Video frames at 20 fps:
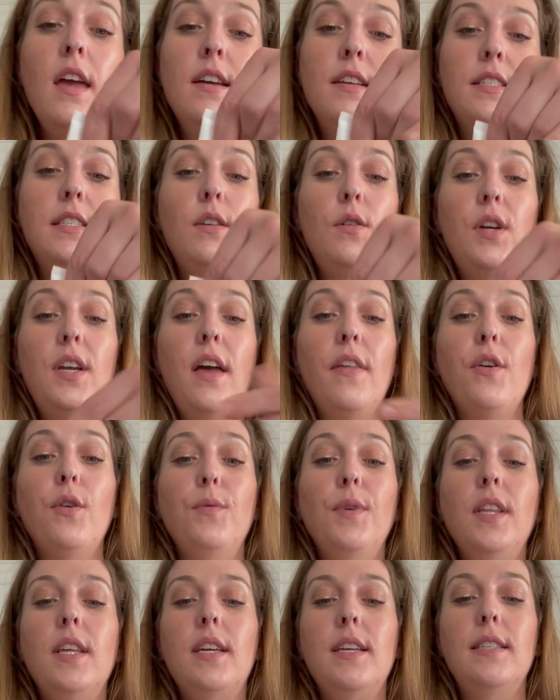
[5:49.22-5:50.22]
So another
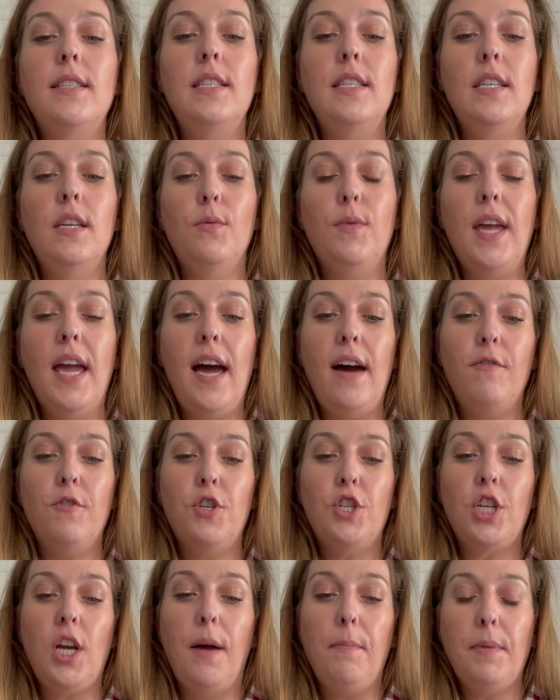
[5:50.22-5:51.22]
really easy deal we have
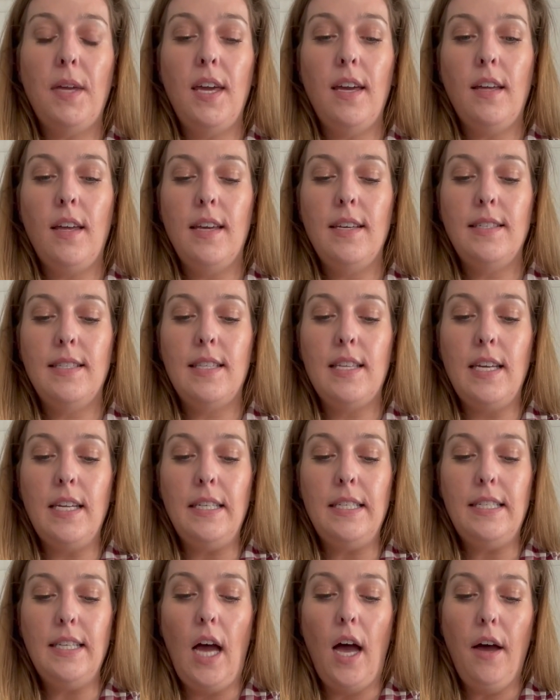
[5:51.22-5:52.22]
with Shopkick is
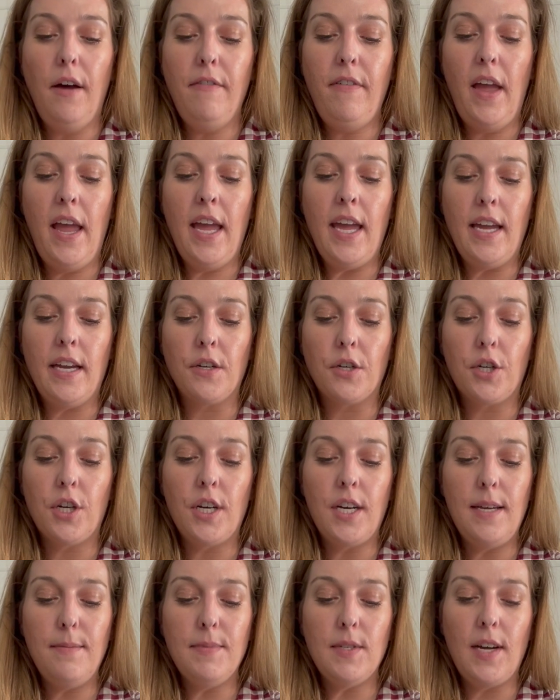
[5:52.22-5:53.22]
the Dove hand
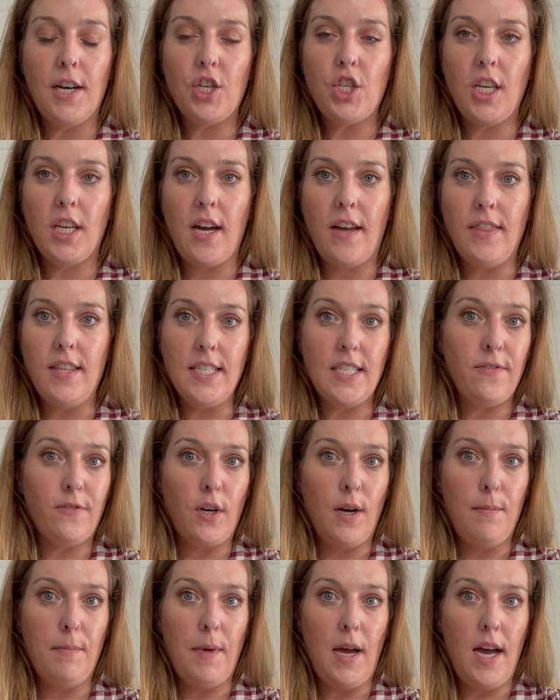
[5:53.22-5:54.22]
cream. So I actually got this
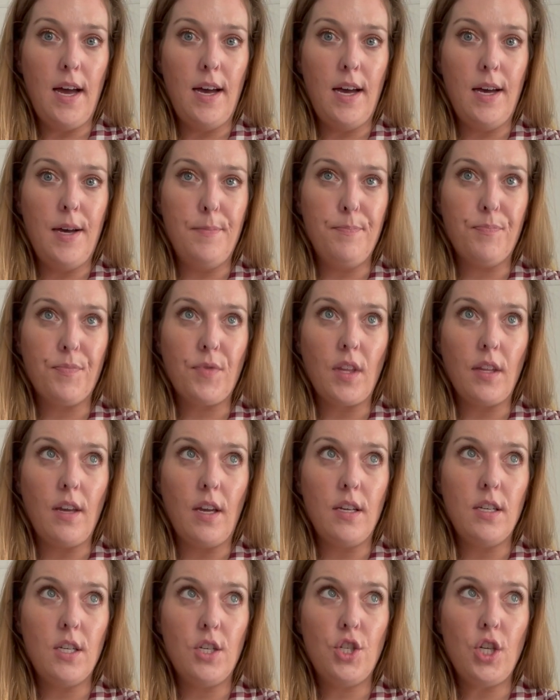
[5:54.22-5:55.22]
from um,
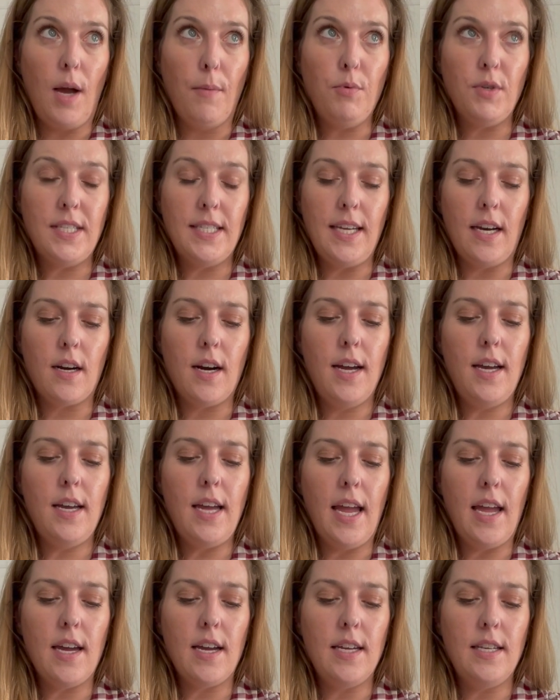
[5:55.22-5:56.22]
Shop with Sarah,
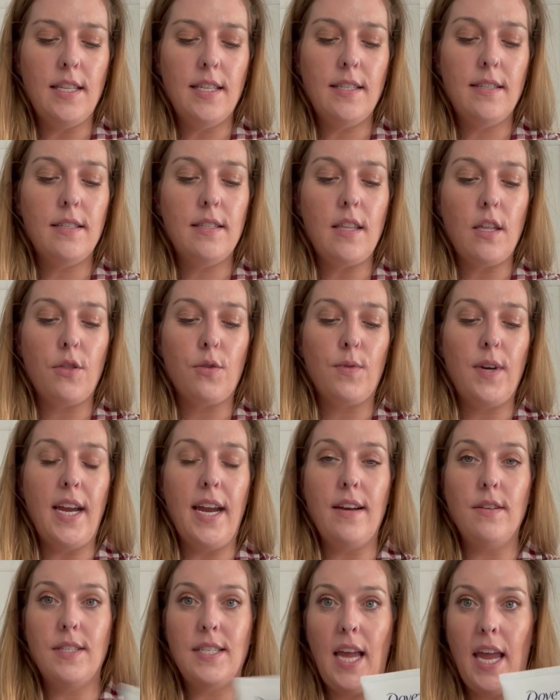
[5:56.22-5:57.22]
and this is the
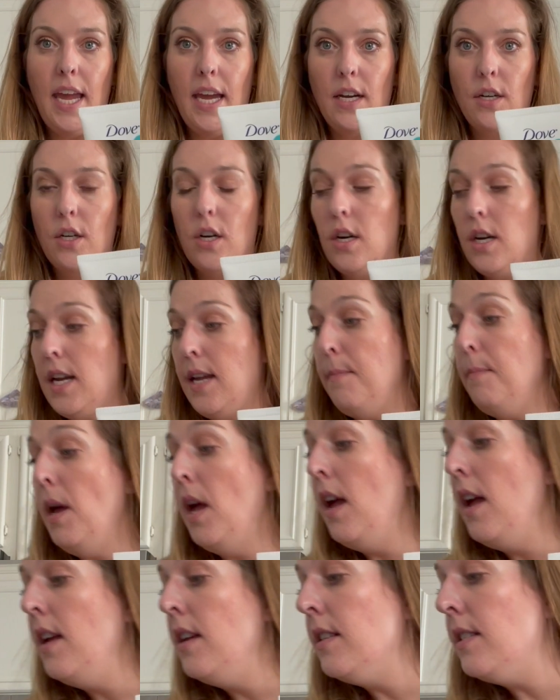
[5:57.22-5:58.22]
three ounce hand cream.
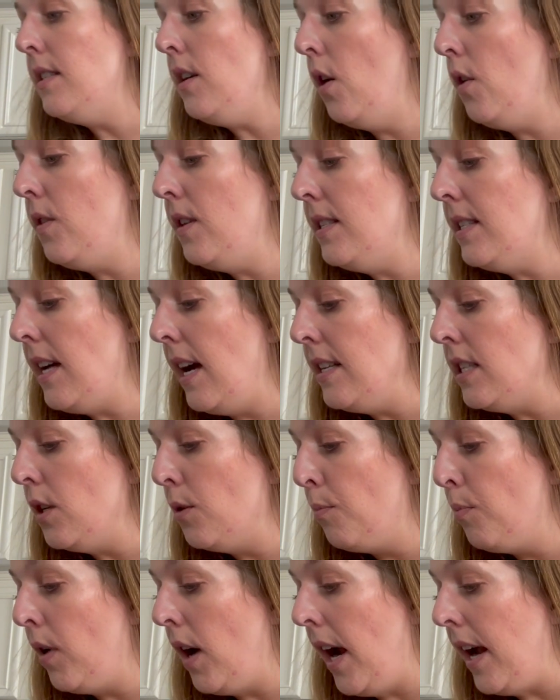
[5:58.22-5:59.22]
So these guys
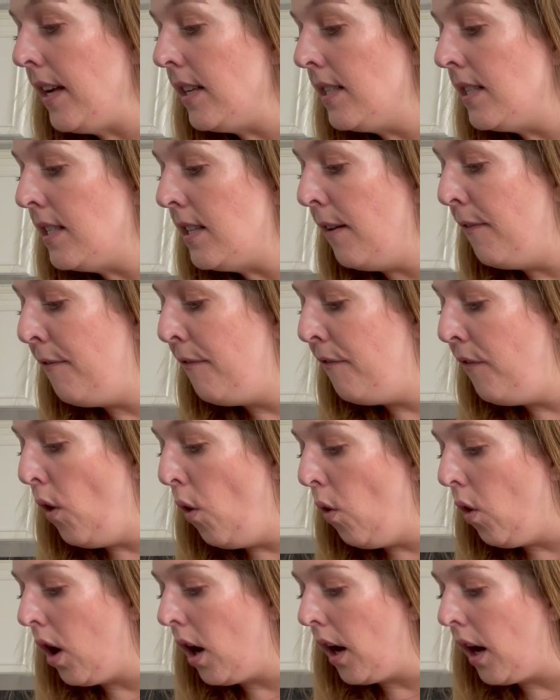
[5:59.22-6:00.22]
are priced
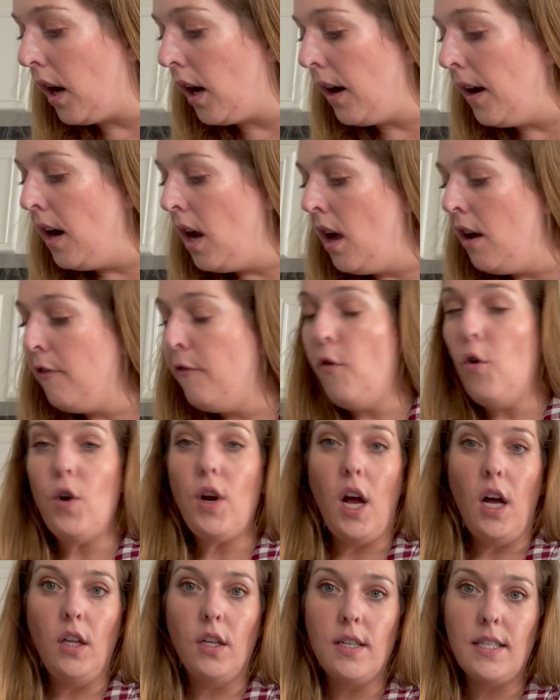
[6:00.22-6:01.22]
for
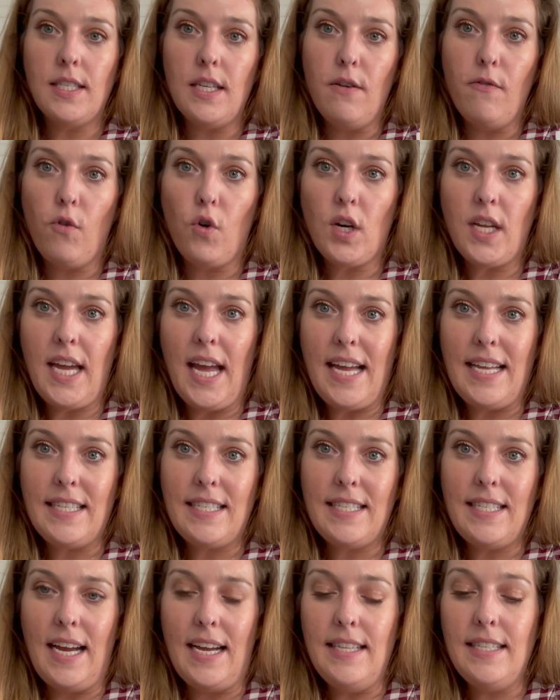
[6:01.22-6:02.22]

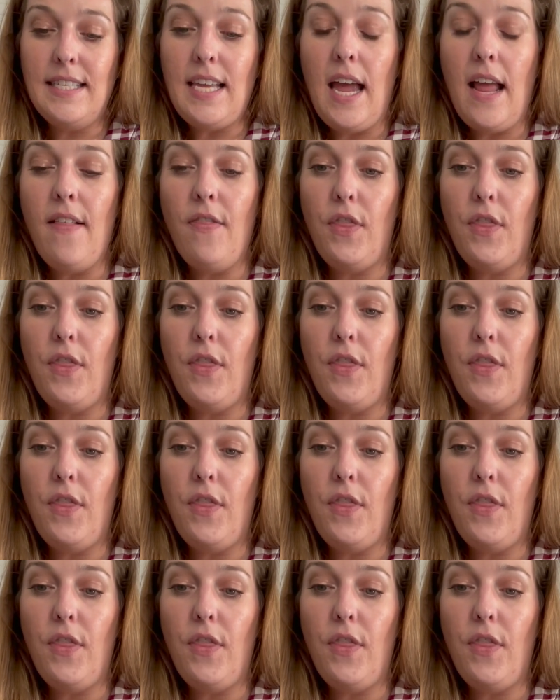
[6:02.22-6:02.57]
$4.48.